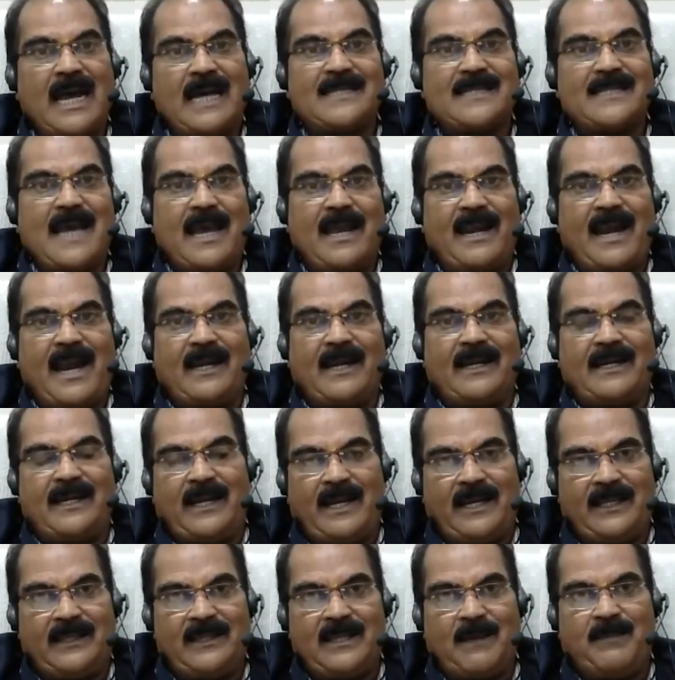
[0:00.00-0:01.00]
As I
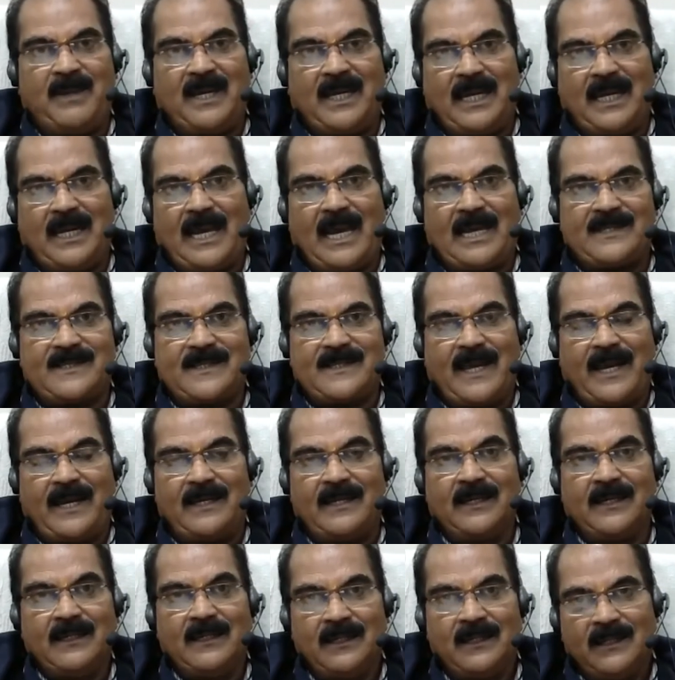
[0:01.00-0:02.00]
rightly in the beginning, I said,